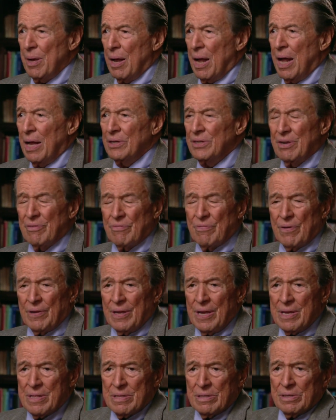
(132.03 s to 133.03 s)
I'll never
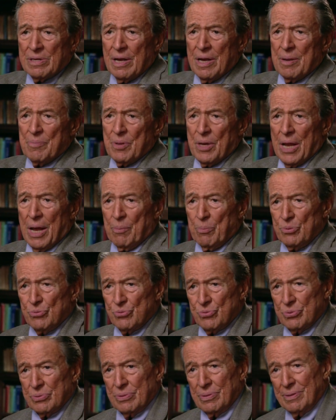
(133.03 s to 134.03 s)
forget the time that I
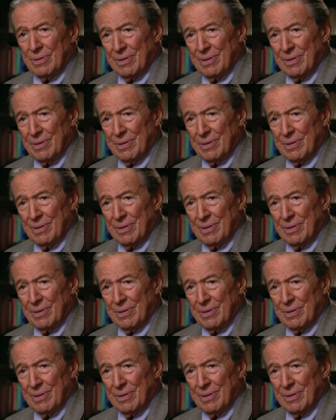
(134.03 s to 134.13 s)
was